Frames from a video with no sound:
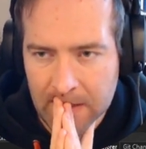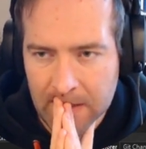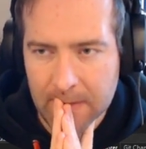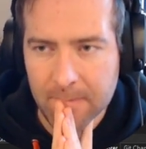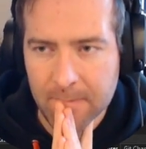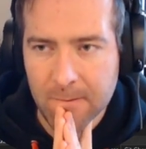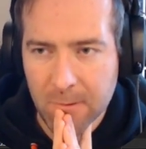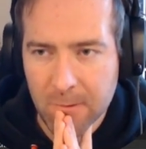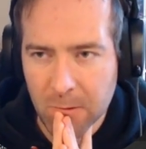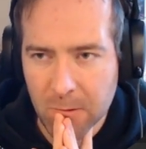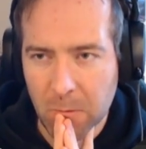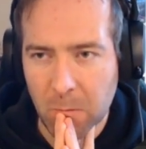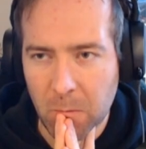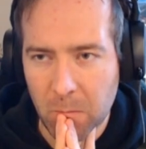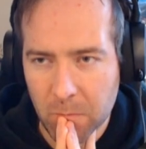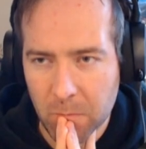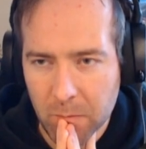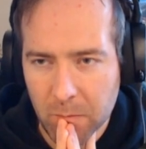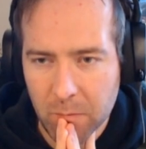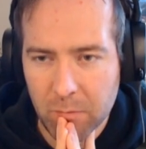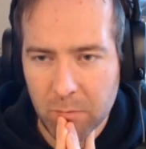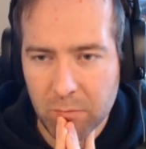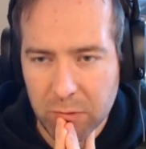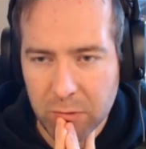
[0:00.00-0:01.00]
So
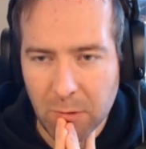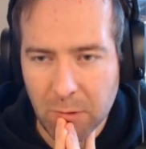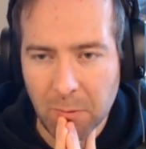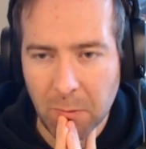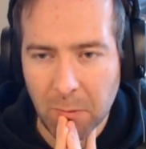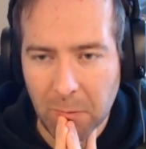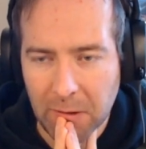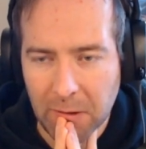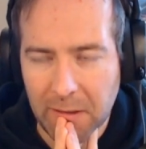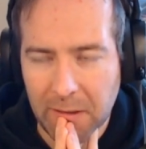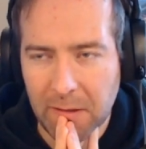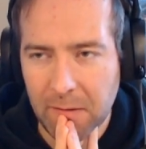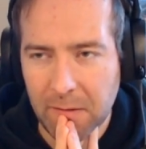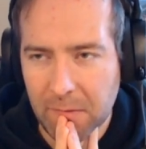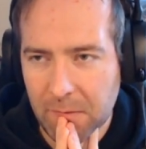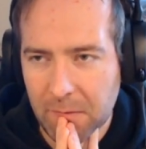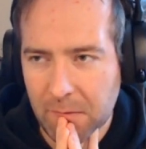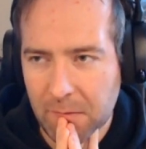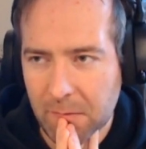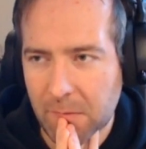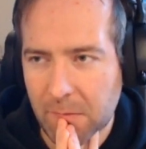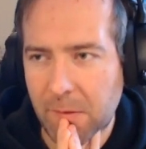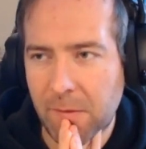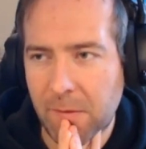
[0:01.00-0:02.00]
probably
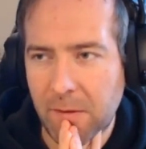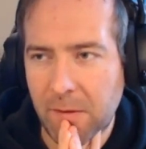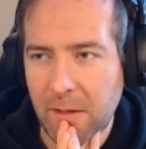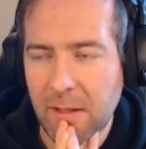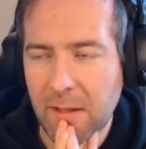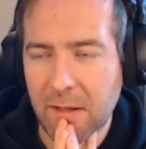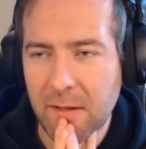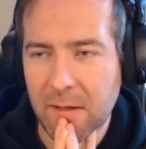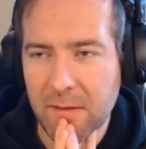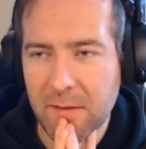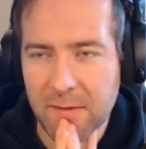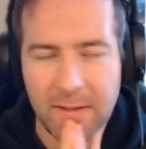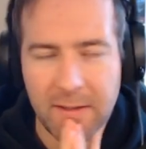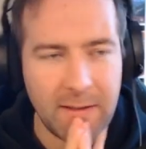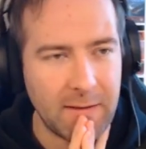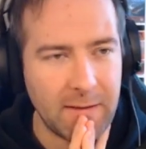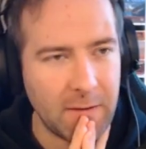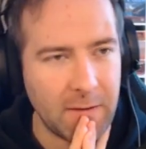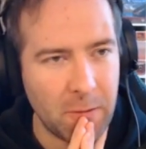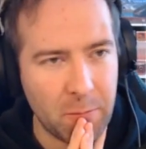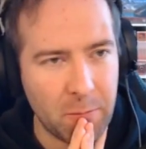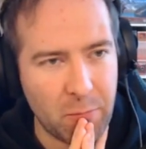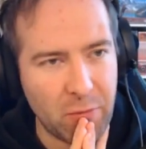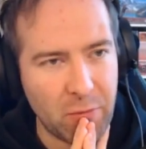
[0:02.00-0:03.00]
the thing that is
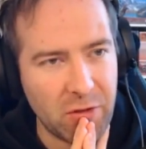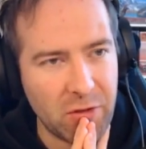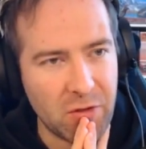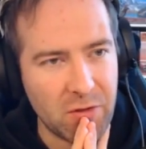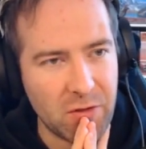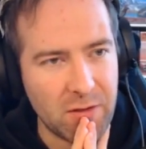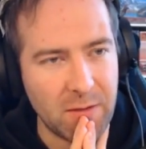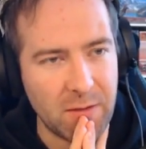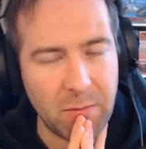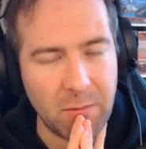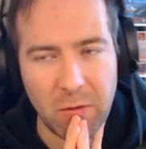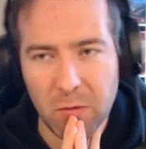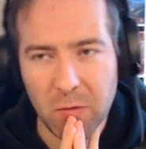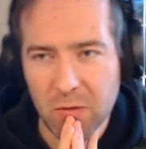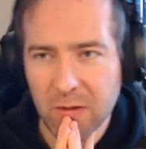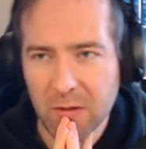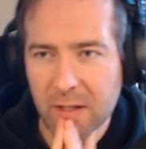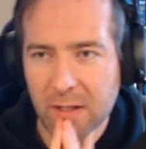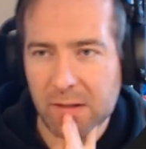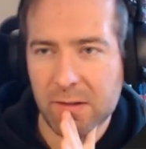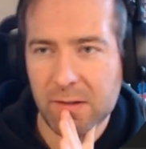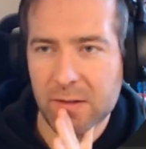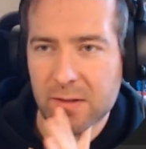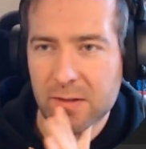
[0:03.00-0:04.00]
eating up precious CPU
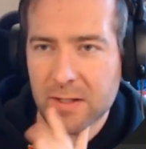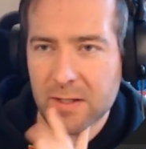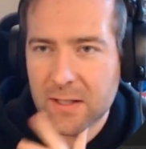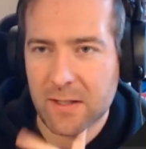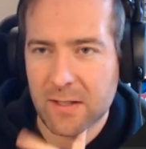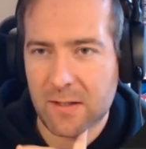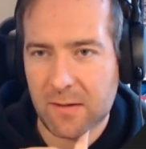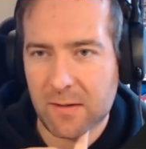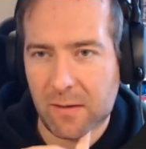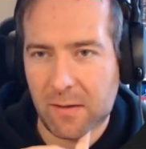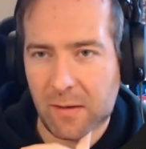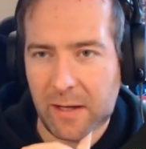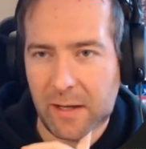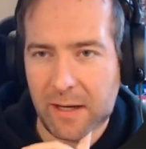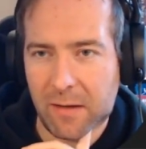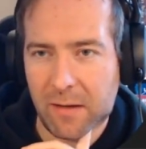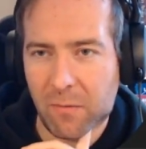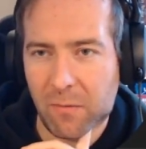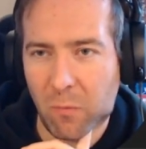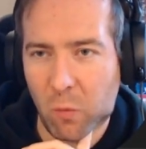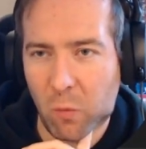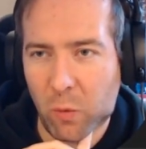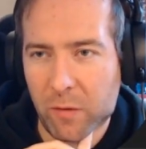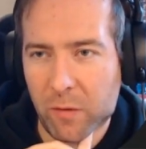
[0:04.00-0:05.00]
cycles is
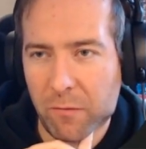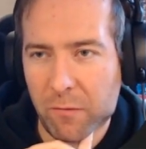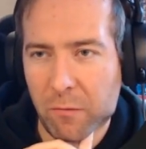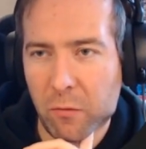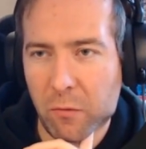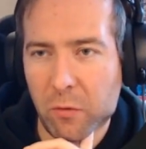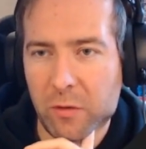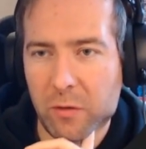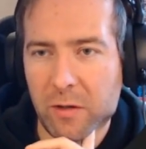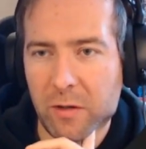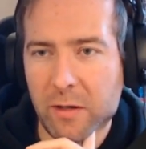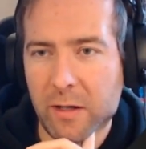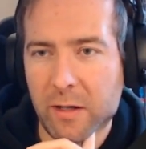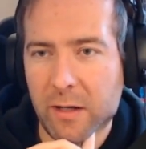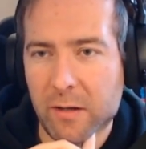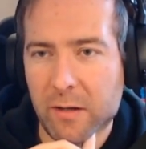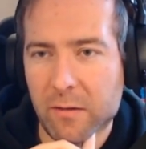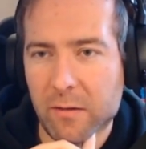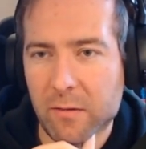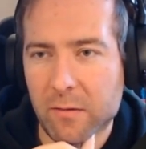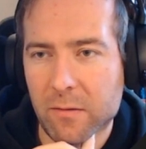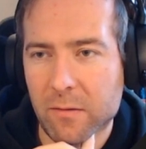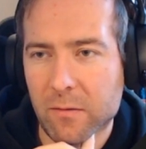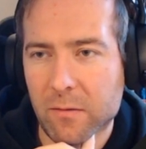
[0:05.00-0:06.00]
line 149
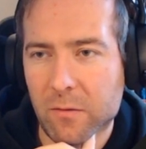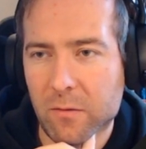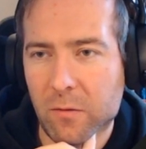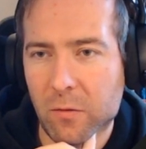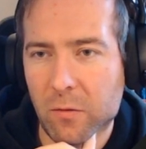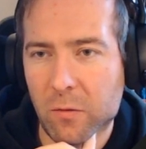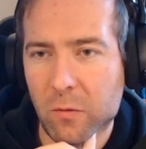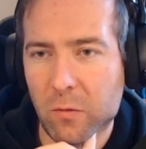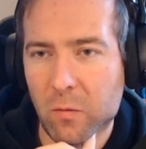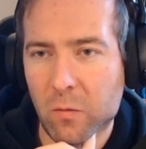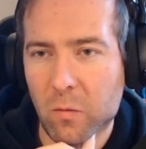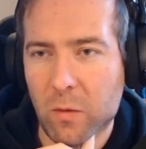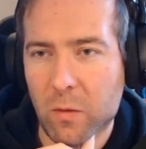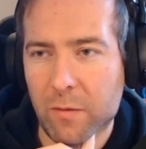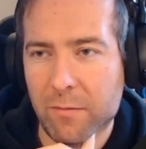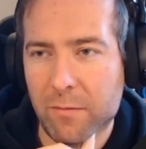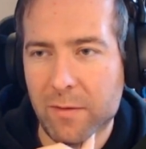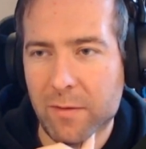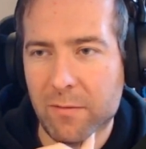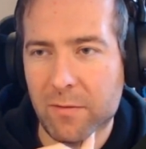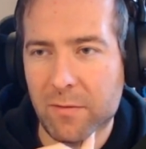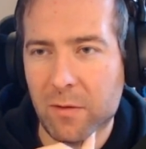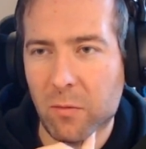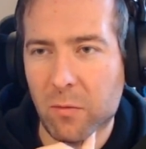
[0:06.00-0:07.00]
to
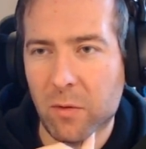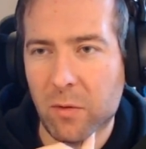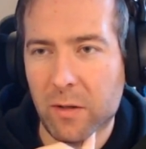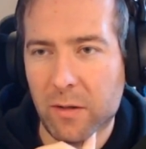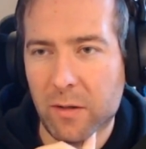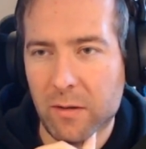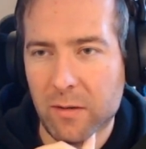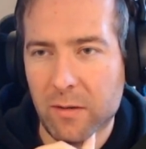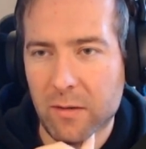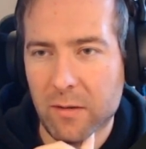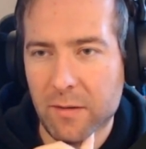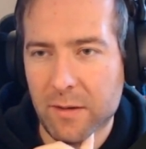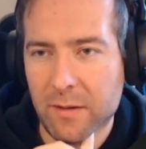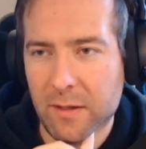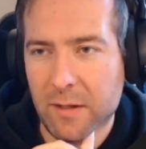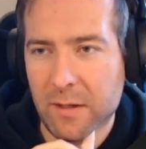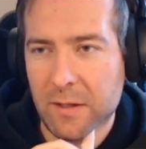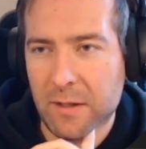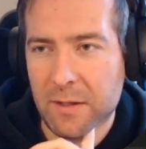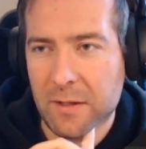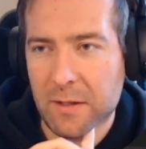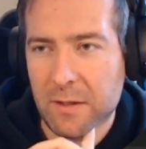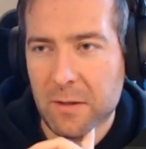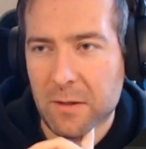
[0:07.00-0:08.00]
151.
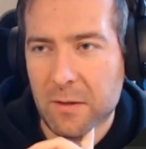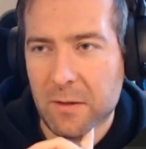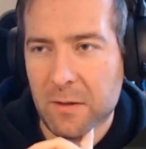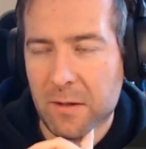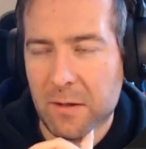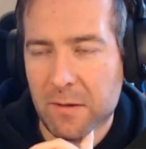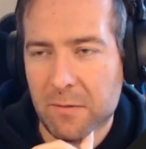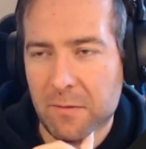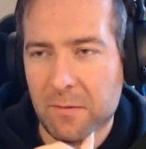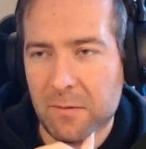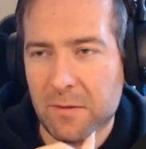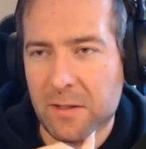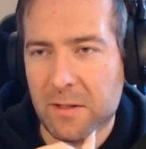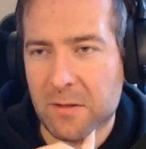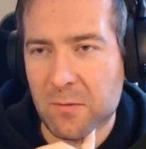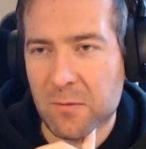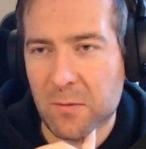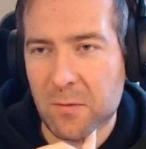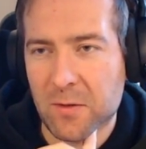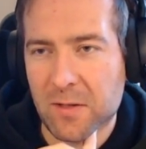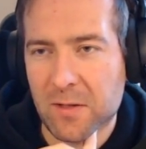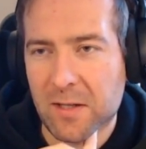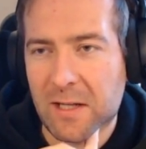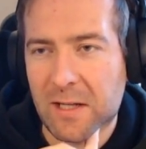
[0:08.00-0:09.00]
This
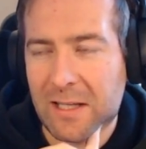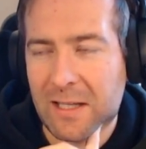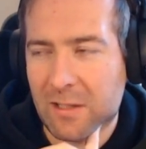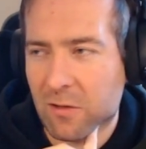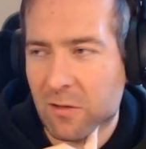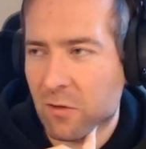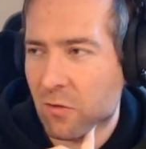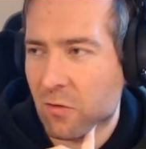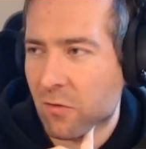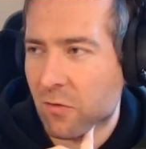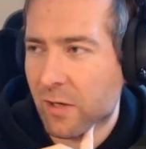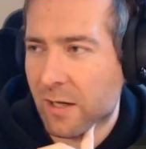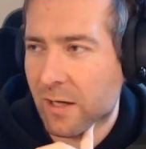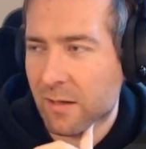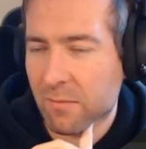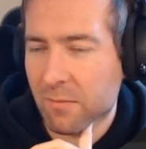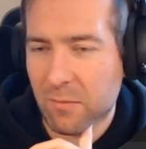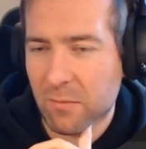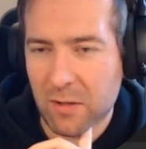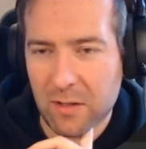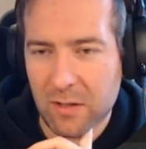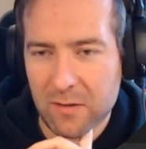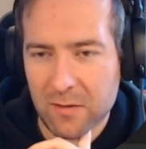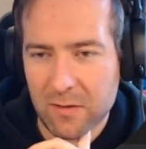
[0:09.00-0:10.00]
was a neat trick,
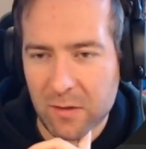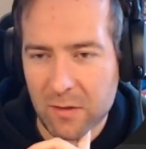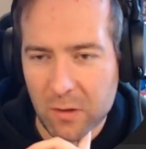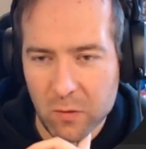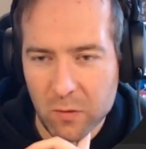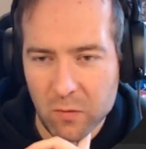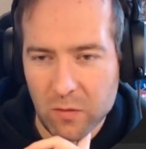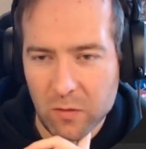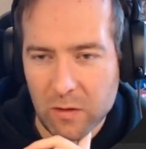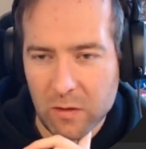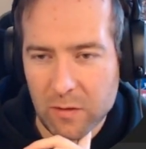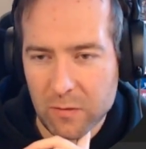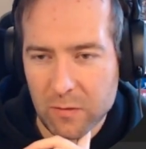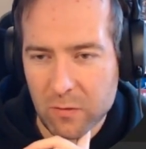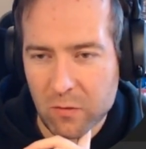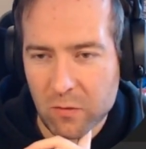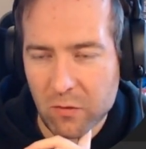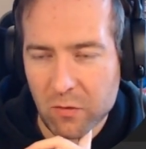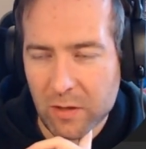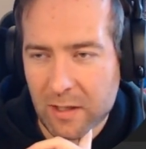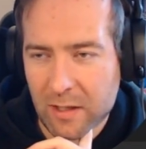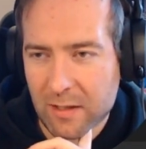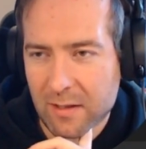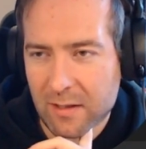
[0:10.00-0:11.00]
but it's a useless
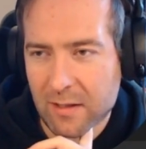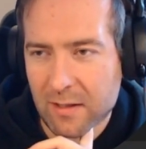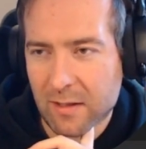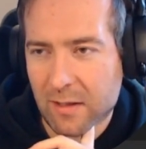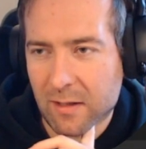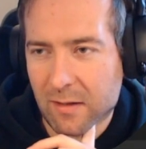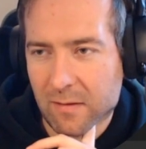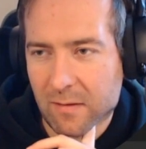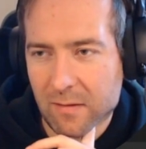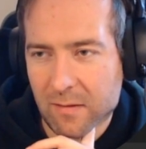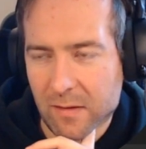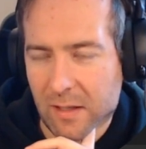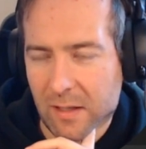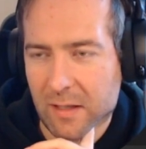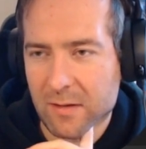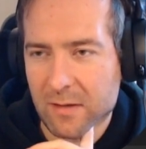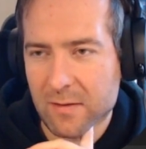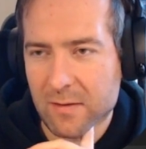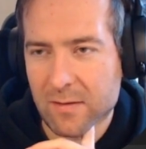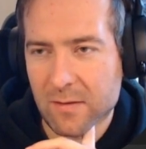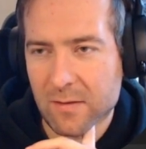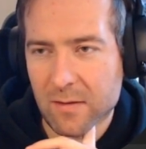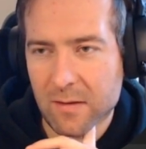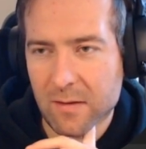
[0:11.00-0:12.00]
trick and it
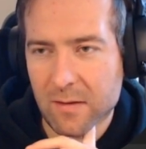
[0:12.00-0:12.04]
hits